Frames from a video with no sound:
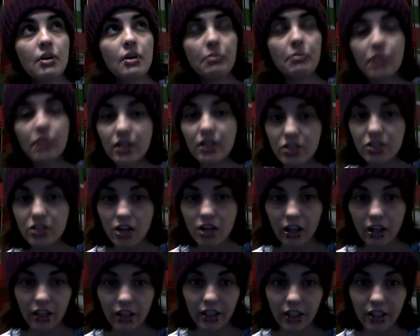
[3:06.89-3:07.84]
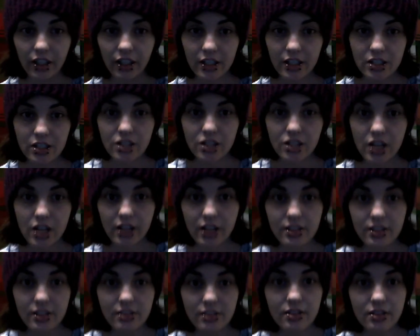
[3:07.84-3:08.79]
put a shotgun on his
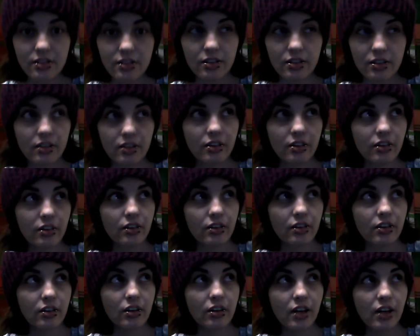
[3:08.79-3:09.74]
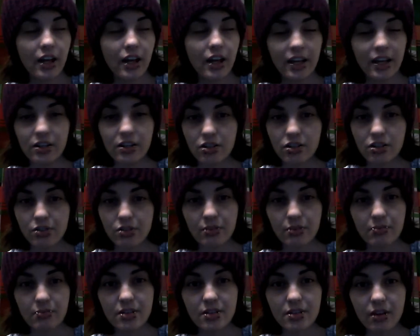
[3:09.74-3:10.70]
chest and shoot
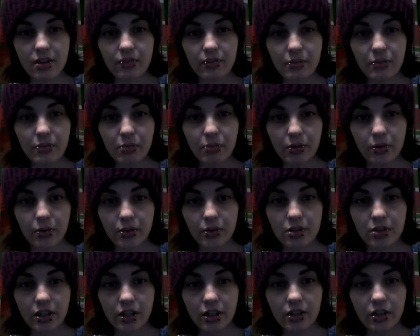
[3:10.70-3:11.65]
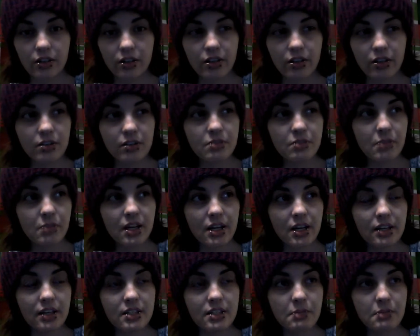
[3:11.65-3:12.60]
himself and pull the trigger. There's
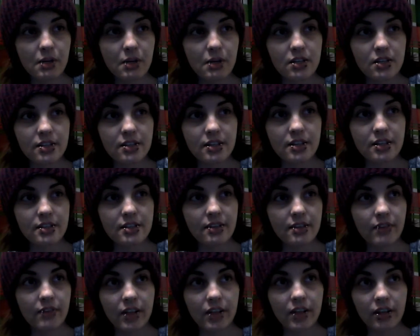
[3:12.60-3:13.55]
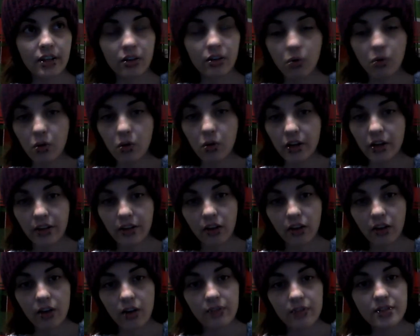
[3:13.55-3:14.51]
many conspiracies. Even Courtney
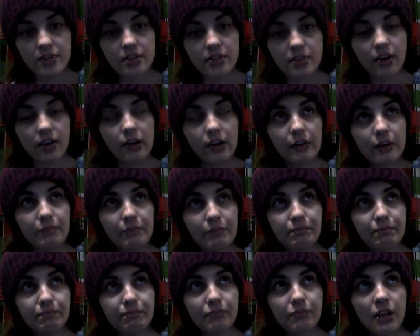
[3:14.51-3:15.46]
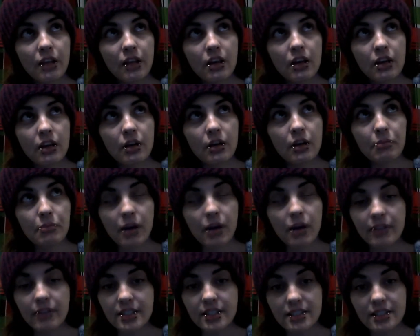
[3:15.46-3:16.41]
Love's
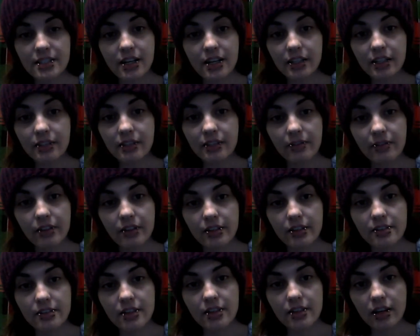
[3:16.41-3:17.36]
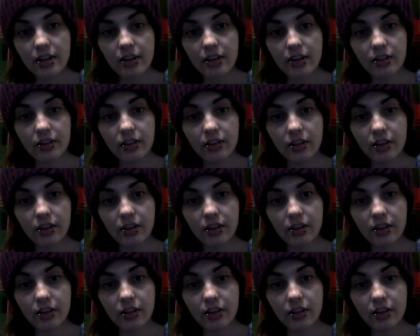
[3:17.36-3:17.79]
private detective thinks that,